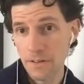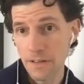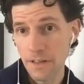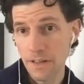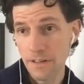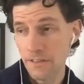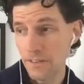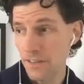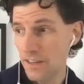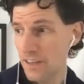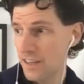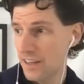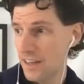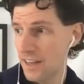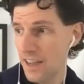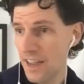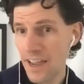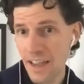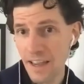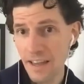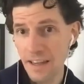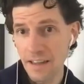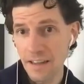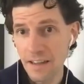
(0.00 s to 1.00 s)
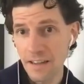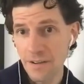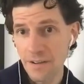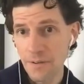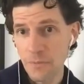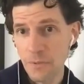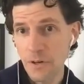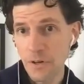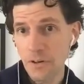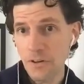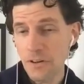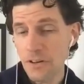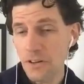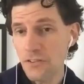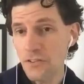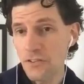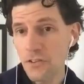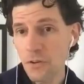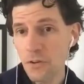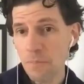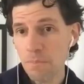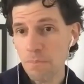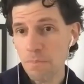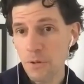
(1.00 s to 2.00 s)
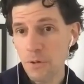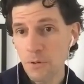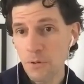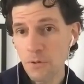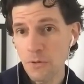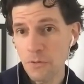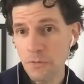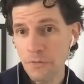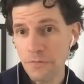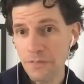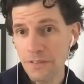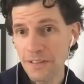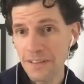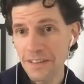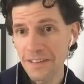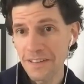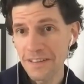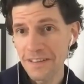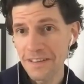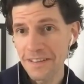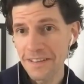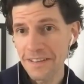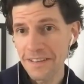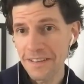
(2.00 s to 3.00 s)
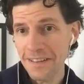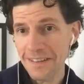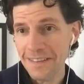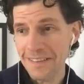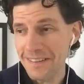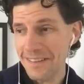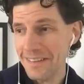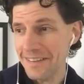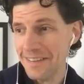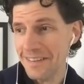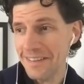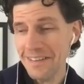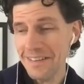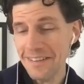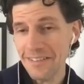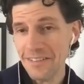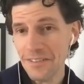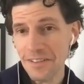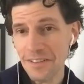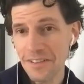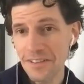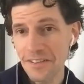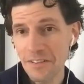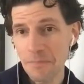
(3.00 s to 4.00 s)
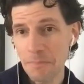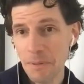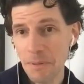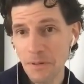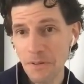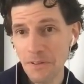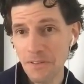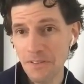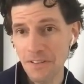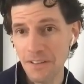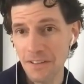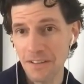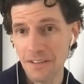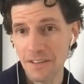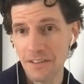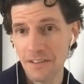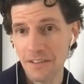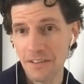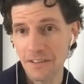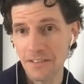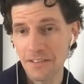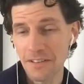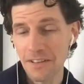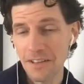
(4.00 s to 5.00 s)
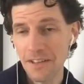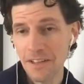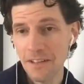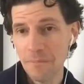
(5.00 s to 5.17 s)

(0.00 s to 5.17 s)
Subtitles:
and saying, hey, where is your proof that these are conspiracy theories?